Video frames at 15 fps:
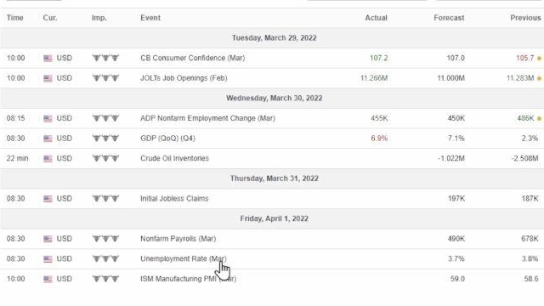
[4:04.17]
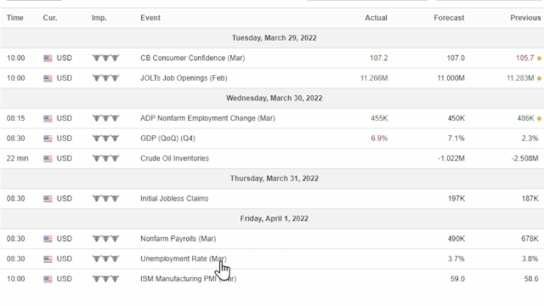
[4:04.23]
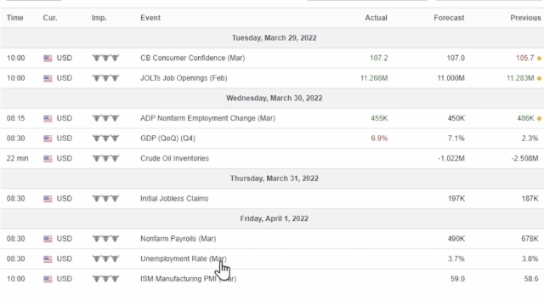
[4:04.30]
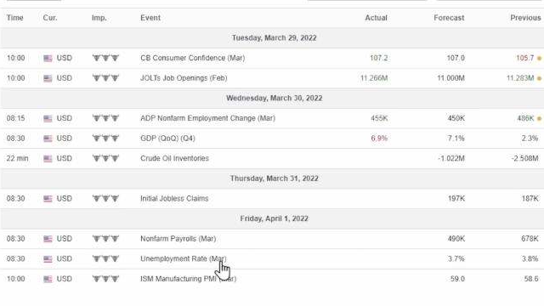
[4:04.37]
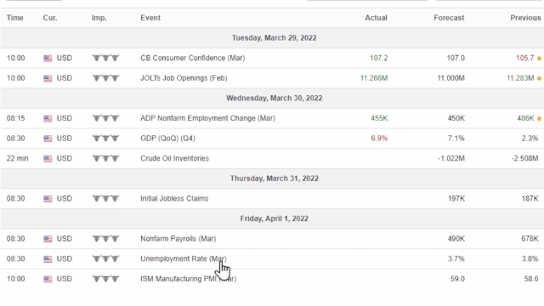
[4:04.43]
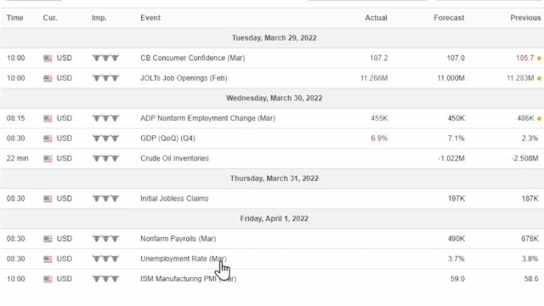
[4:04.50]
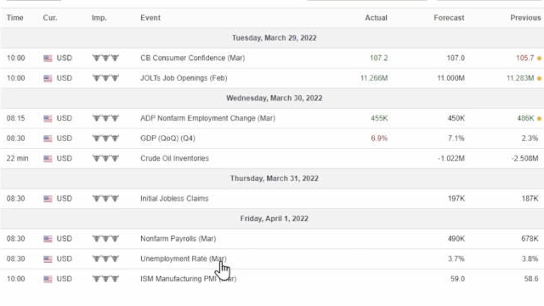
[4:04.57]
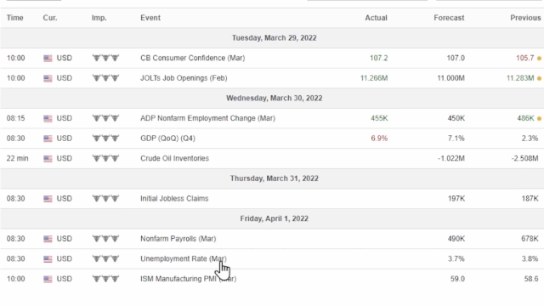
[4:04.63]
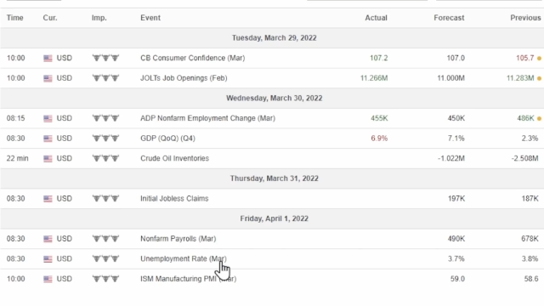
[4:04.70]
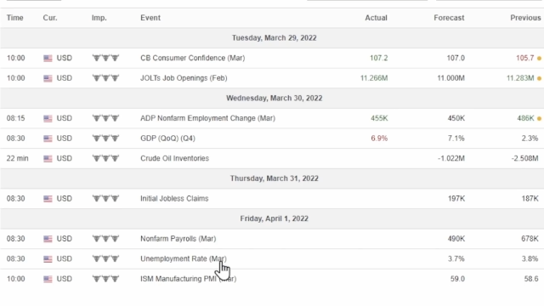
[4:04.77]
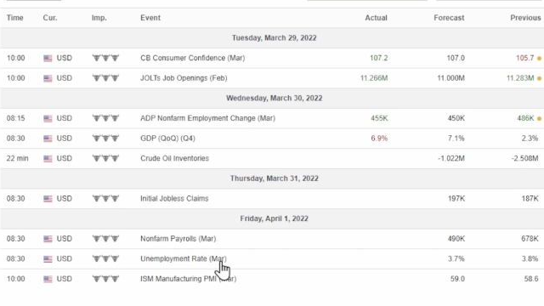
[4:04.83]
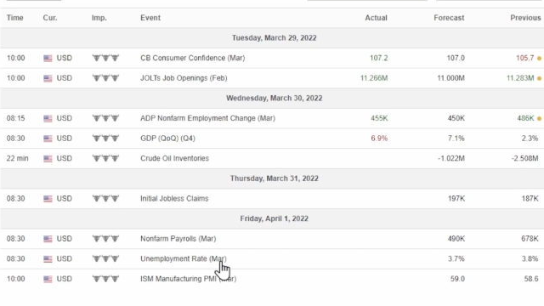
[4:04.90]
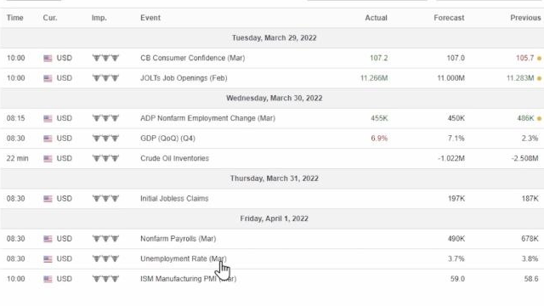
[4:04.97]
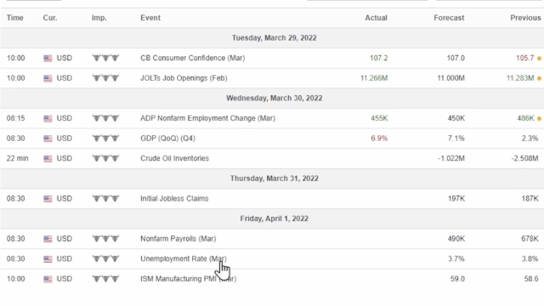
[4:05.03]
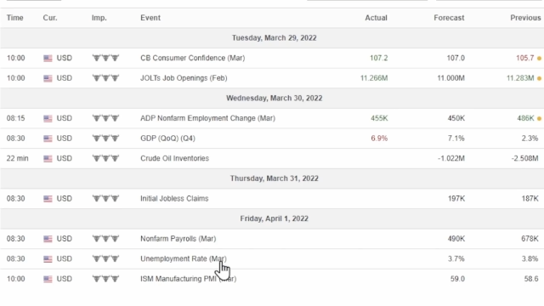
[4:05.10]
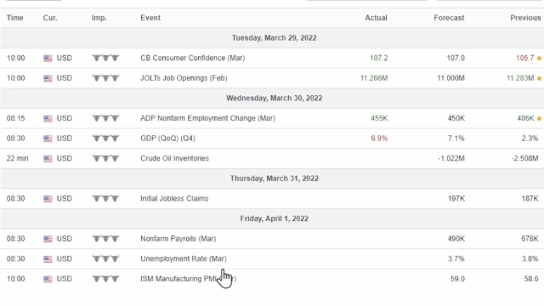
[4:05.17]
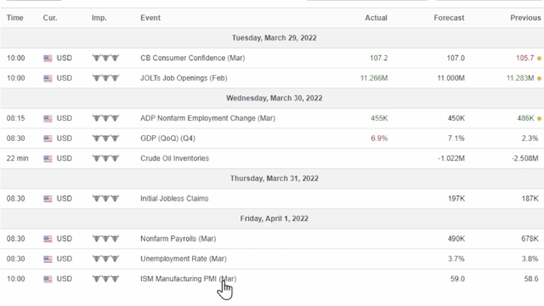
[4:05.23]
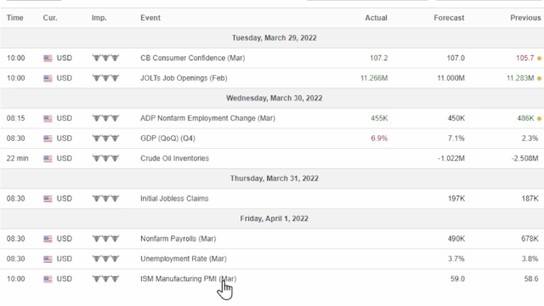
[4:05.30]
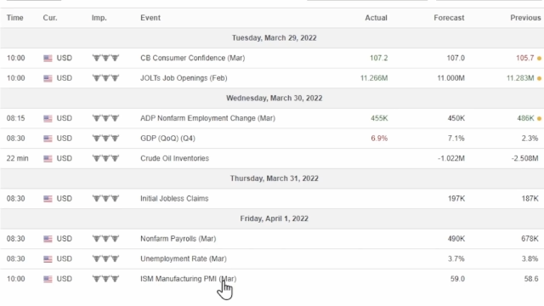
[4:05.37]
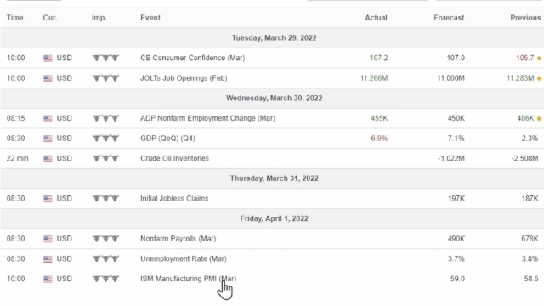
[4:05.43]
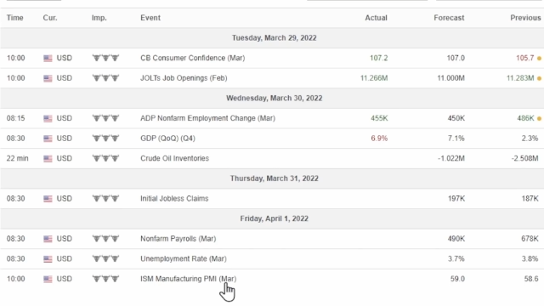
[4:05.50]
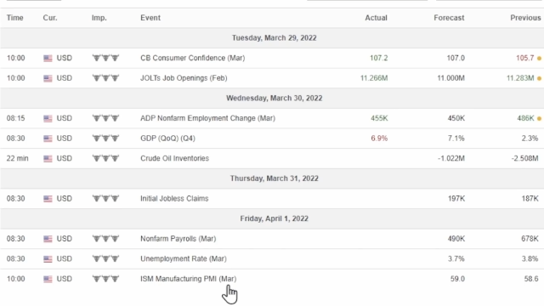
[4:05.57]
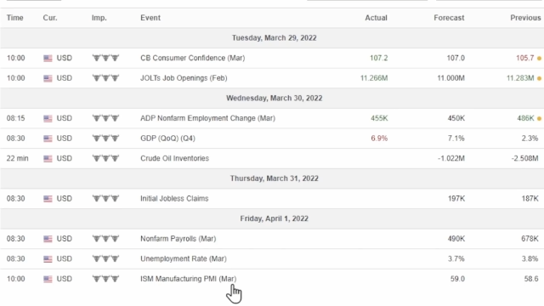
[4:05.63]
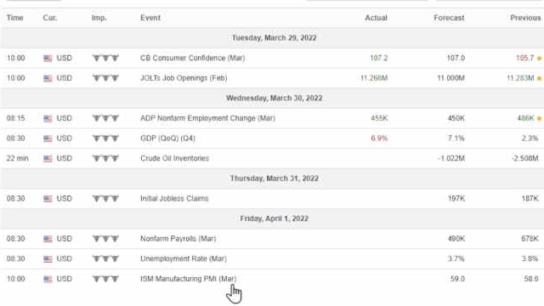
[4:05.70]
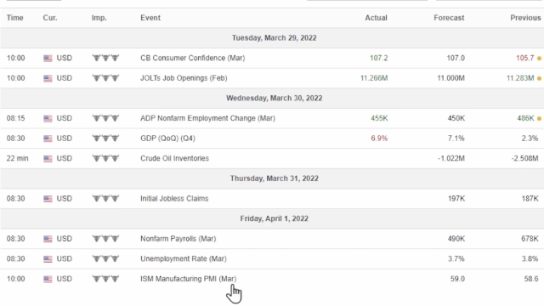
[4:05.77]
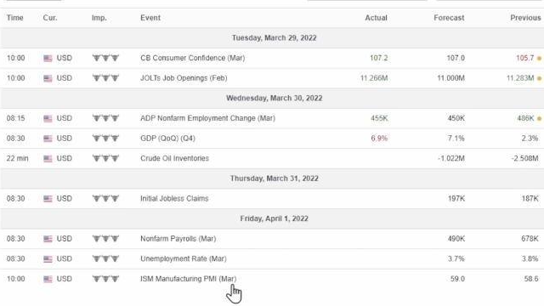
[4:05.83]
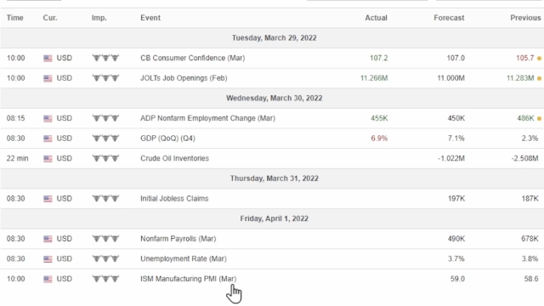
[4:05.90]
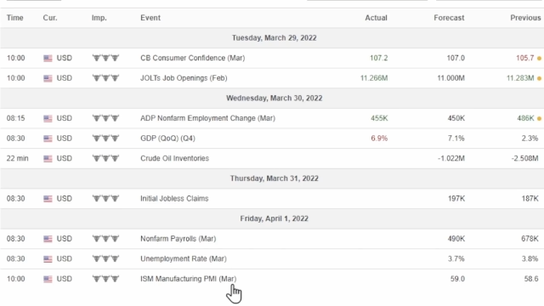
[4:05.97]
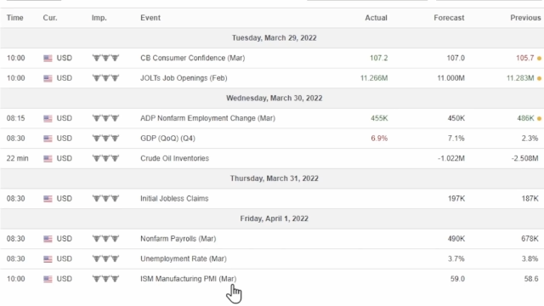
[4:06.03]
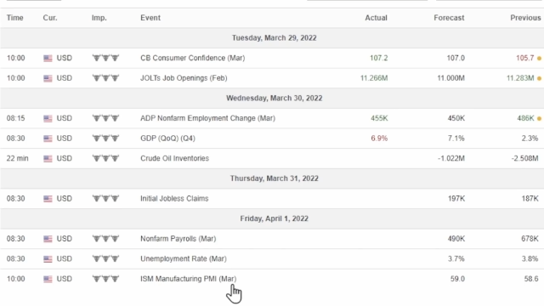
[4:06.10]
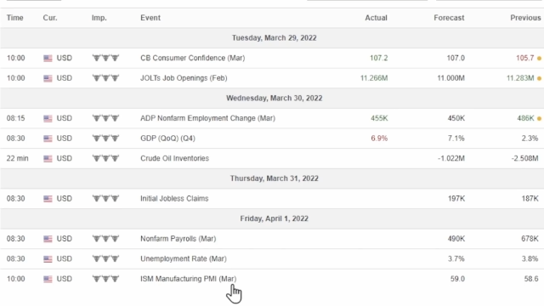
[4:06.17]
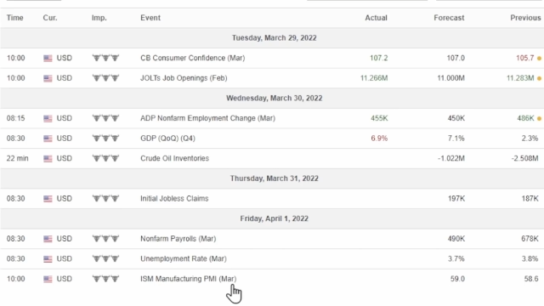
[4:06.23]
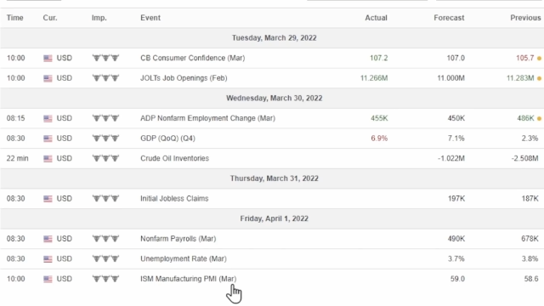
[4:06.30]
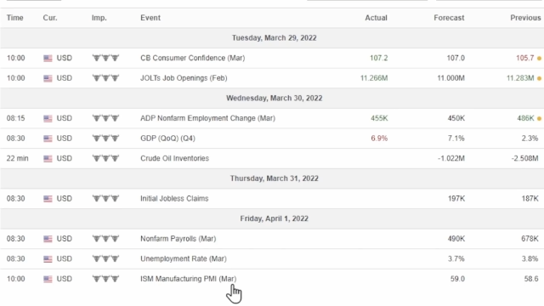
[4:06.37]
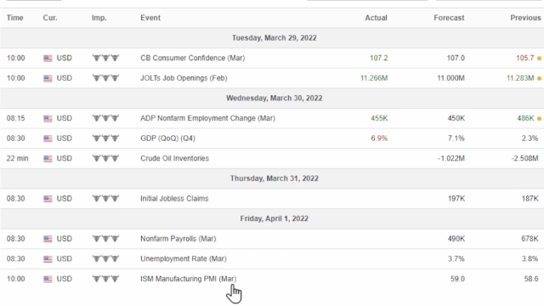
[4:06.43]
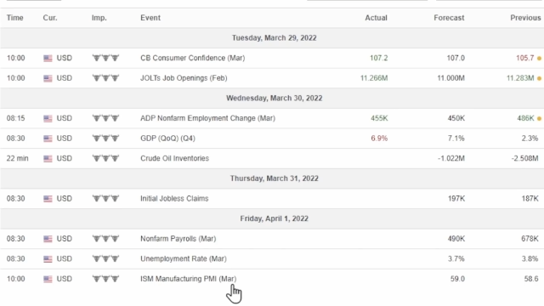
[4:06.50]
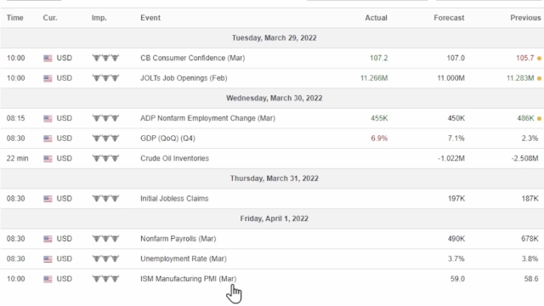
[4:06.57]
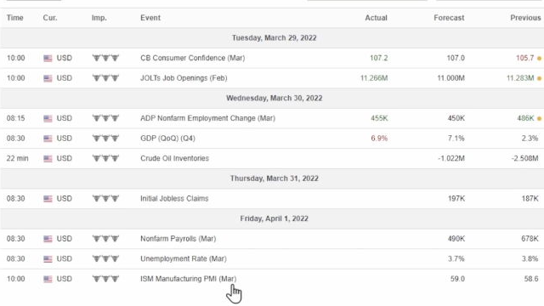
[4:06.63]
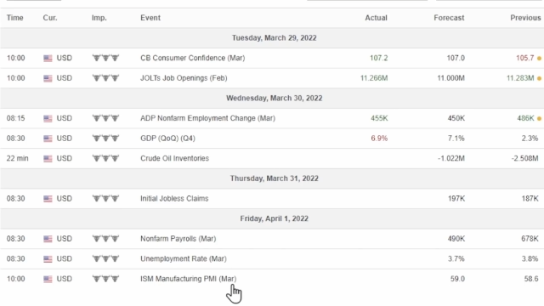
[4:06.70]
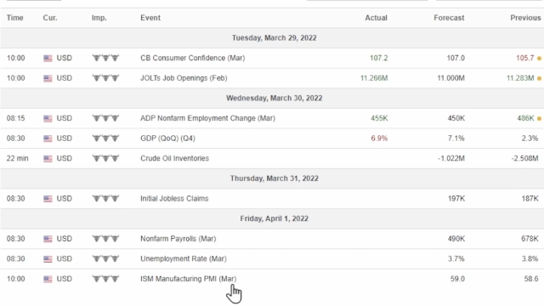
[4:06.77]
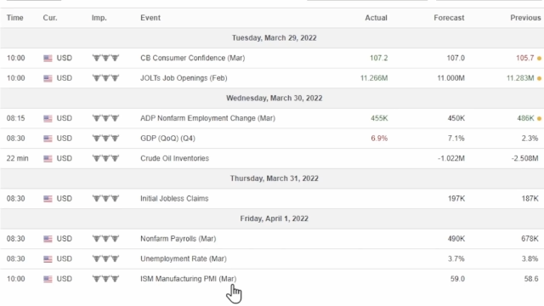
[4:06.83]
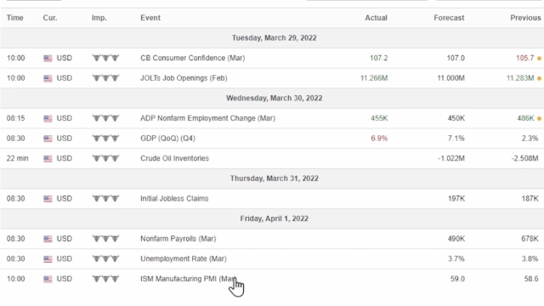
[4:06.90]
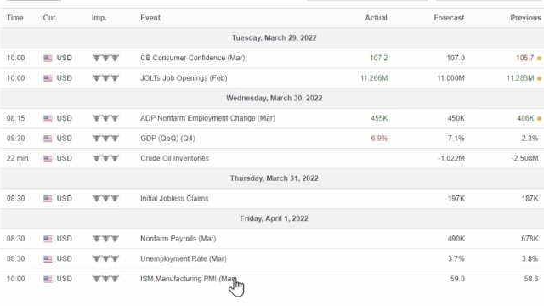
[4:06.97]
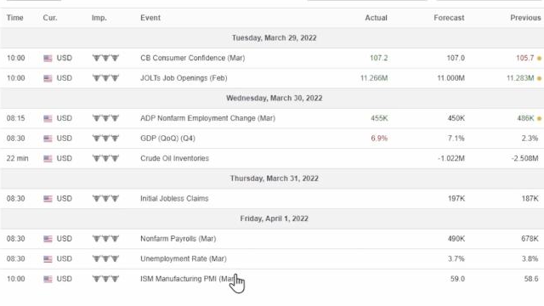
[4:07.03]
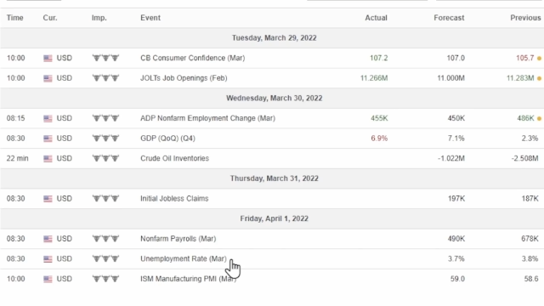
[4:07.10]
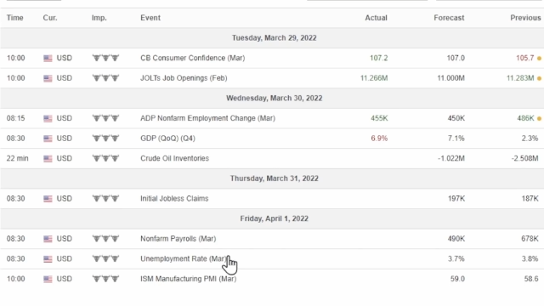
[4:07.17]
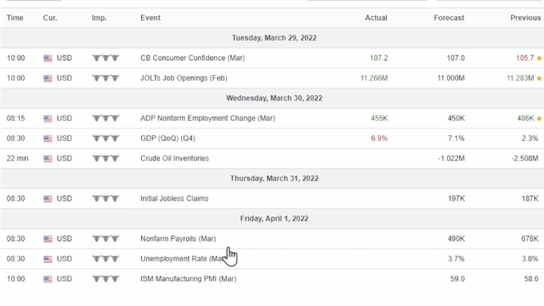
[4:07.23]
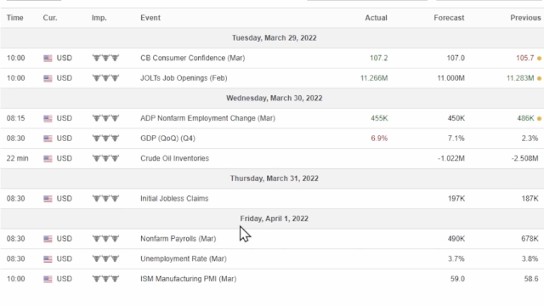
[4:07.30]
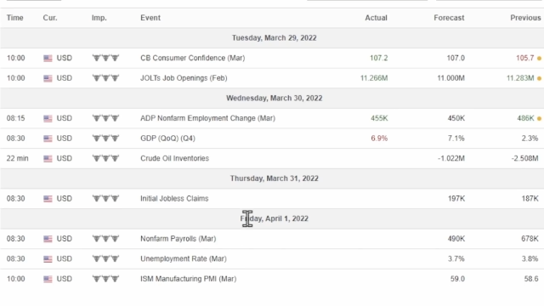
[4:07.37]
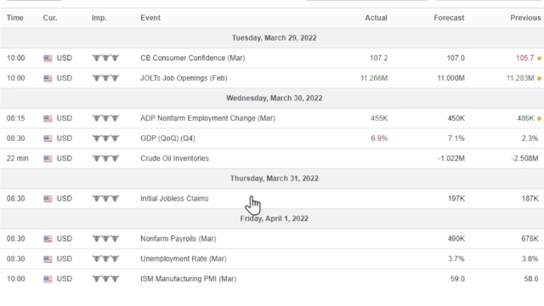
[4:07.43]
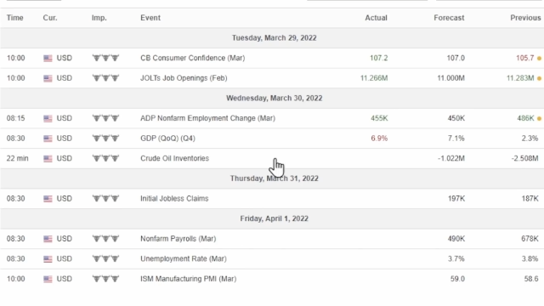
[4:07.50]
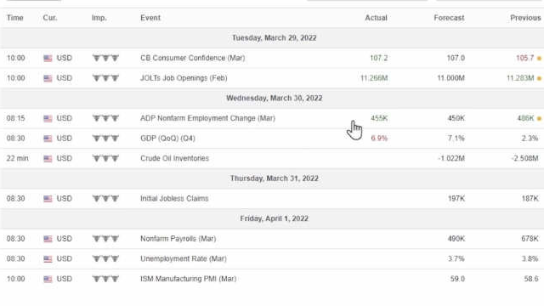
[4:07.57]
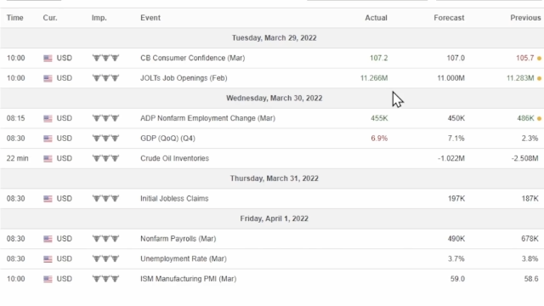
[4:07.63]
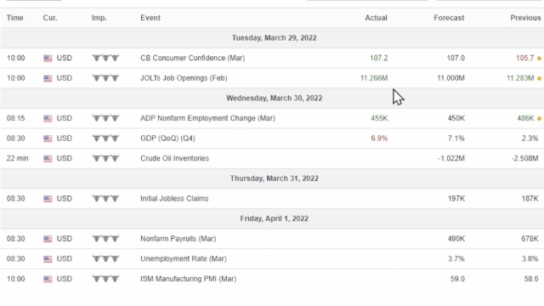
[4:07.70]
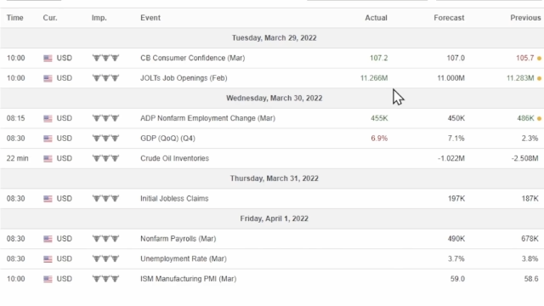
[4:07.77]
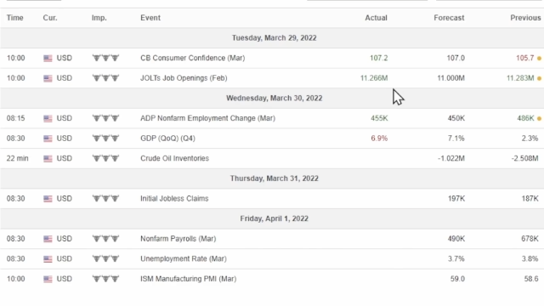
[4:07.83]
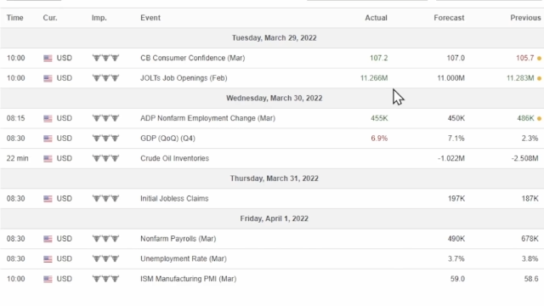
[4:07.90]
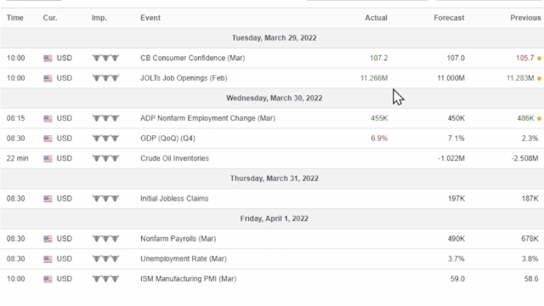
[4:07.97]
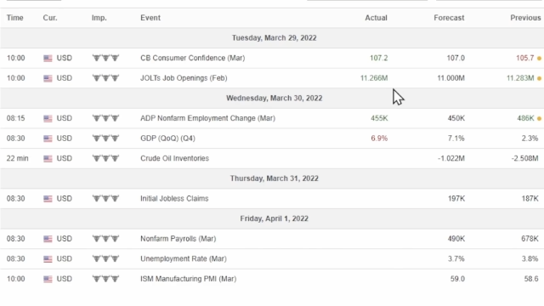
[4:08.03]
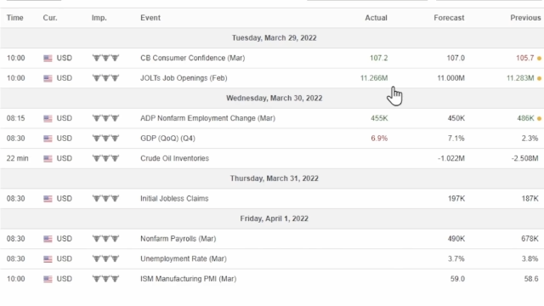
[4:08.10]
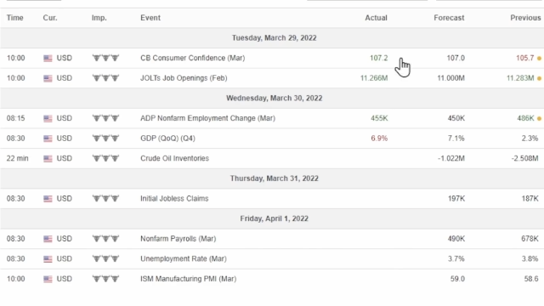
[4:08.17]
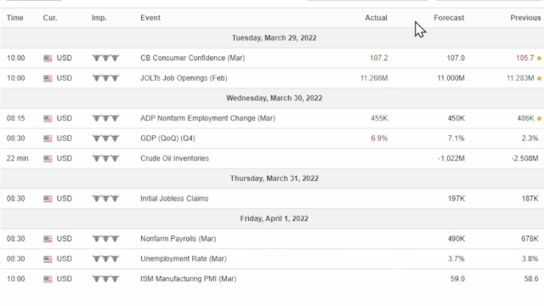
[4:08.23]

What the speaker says: Nobody's mouth can be seen.